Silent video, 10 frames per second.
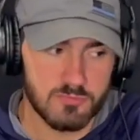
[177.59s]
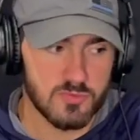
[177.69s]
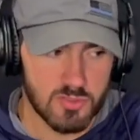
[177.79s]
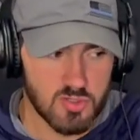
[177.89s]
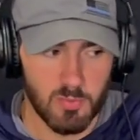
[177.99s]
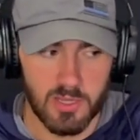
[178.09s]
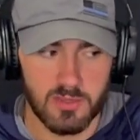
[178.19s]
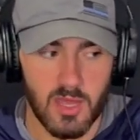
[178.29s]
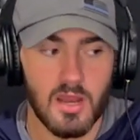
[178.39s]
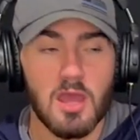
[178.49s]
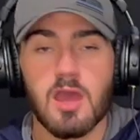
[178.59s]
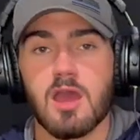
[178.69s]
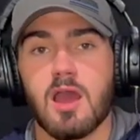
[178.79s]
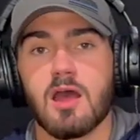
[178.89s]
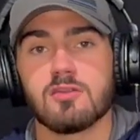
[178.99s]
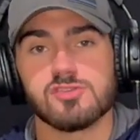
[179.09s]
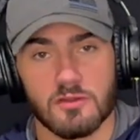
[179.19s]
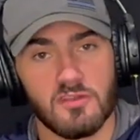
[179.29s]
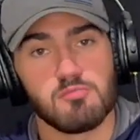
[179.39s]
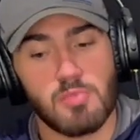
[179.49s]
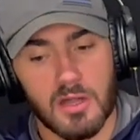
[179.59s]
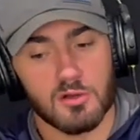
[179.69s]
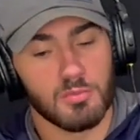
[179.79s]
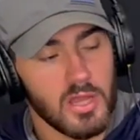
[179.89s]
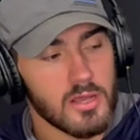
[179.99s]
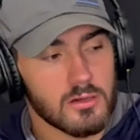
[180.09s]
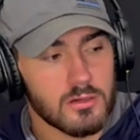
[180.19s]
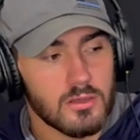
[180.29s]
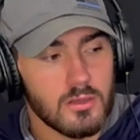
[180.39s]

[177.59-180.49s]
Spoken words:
despite that, Jalen's a better player.